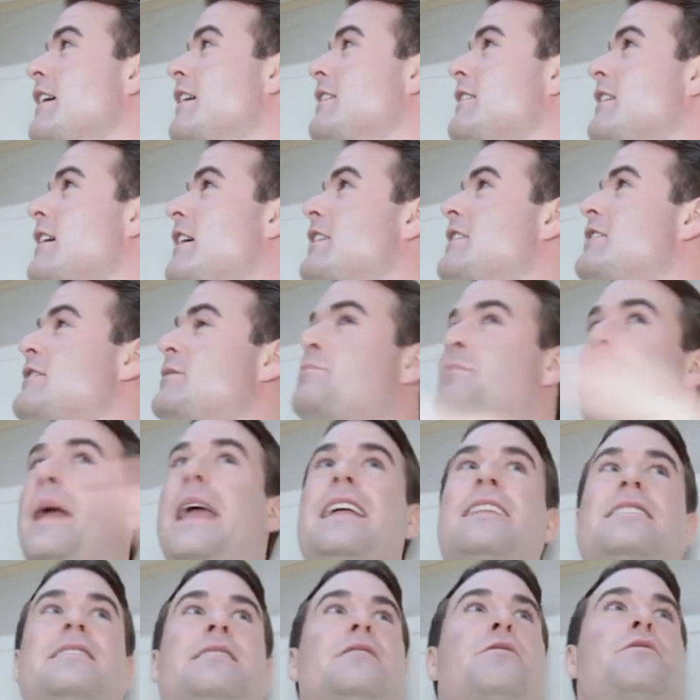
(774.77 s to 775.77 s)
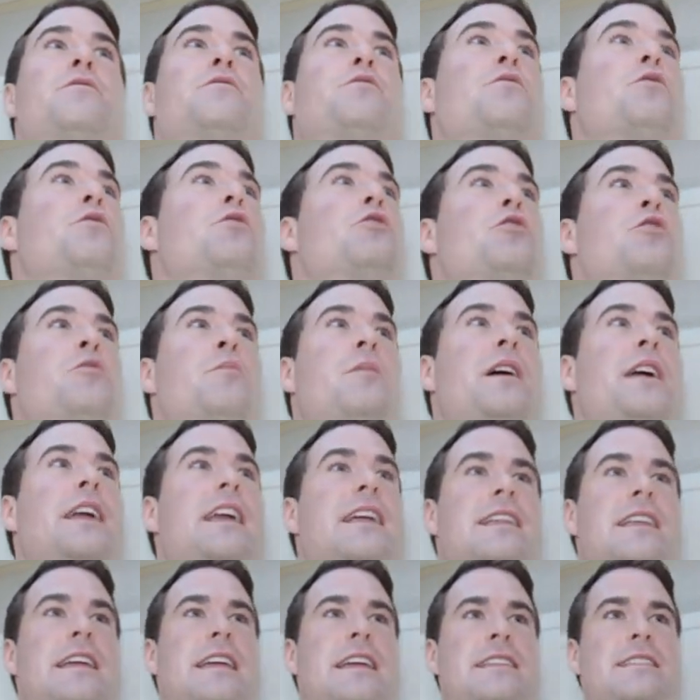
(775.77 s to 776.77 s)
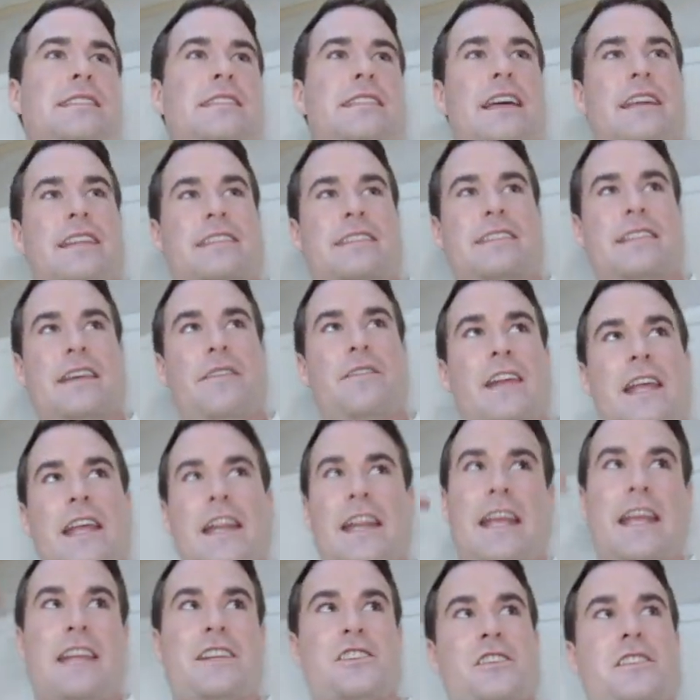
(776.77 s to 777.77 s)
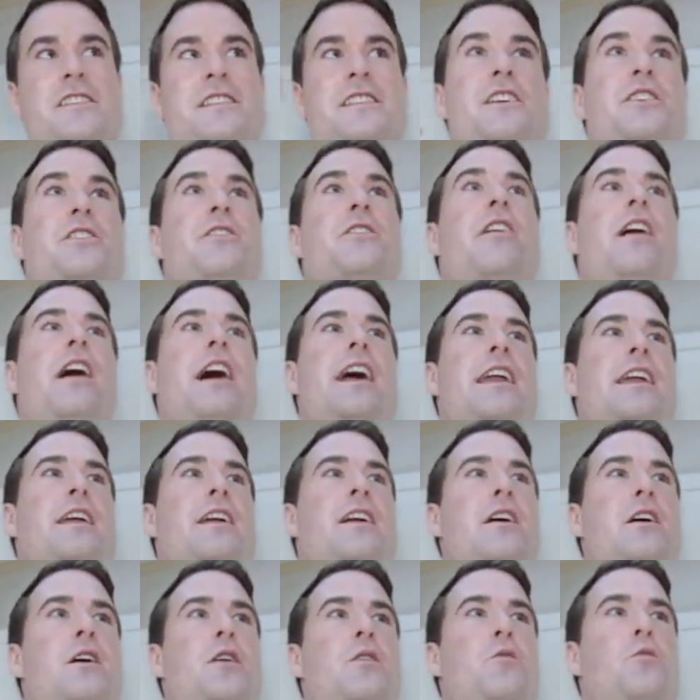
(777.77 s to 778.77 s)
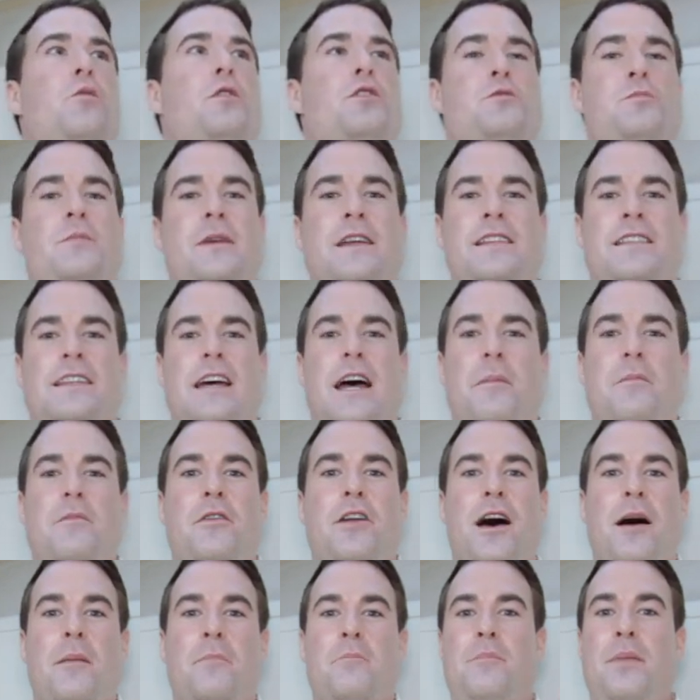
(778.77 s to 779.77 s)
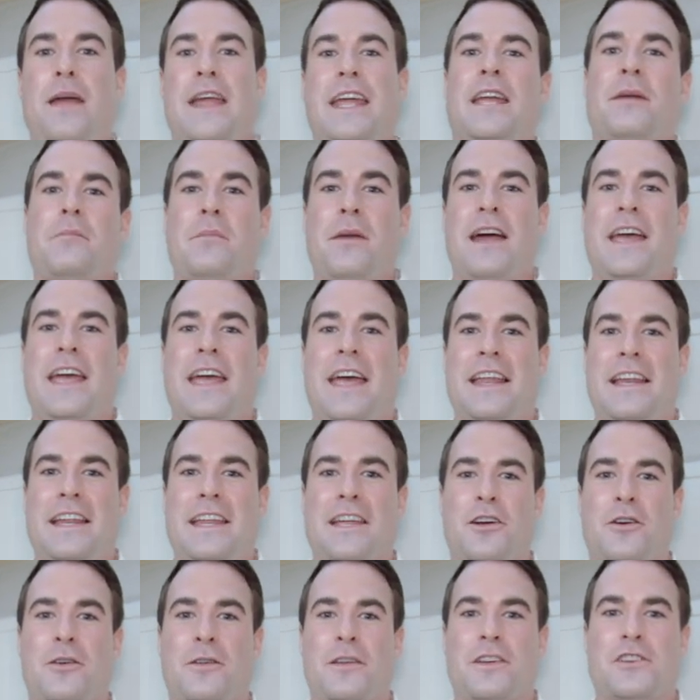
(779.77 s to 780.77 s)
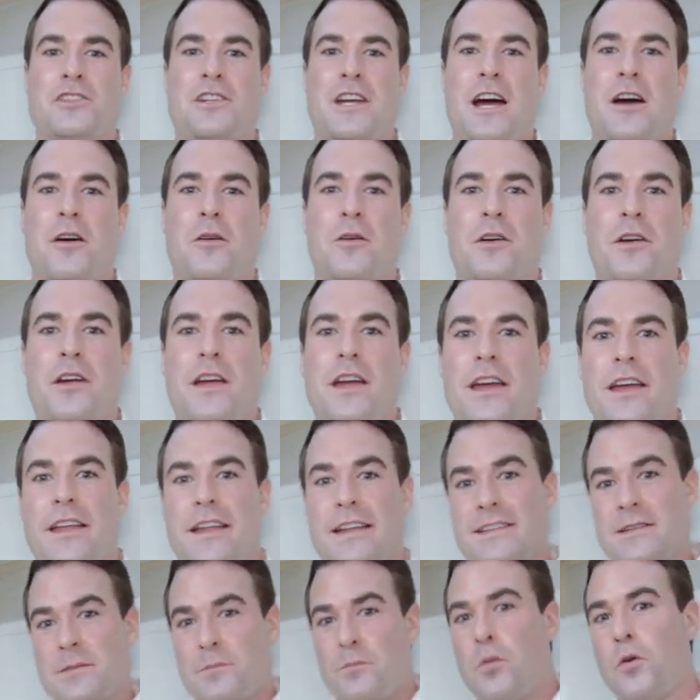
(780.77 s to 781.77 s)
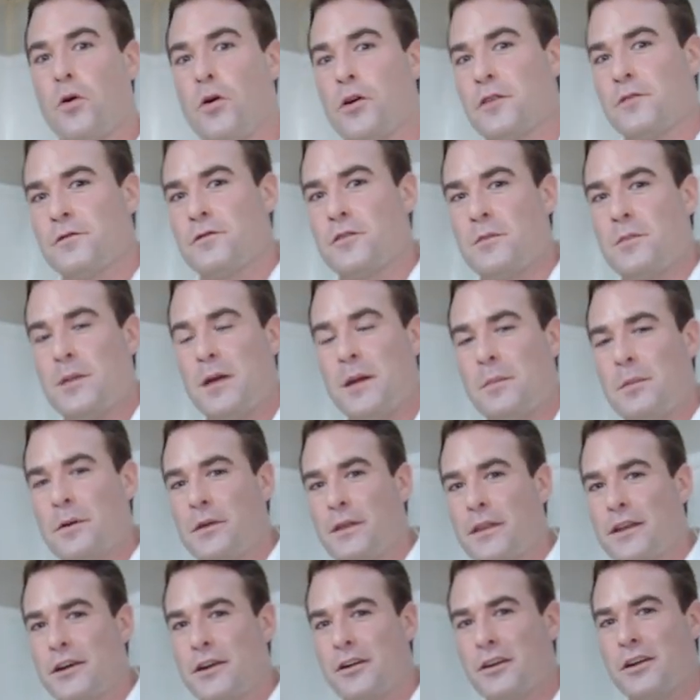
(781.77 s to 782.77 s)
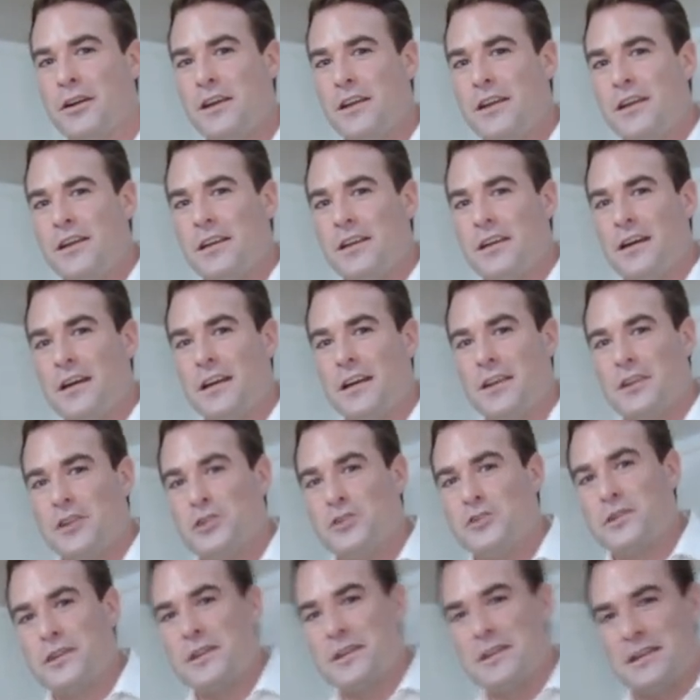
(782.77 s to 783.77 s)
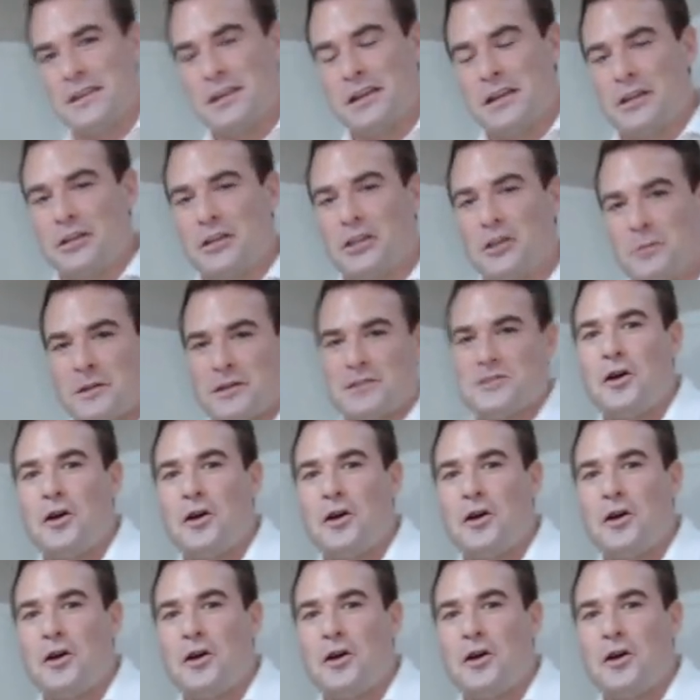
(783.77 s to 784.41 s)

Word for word: a expansive room. It, it's that 78 inch interior height, which means I'm not banging my head here in the shower. And it's important for people that are uh, usually a little bit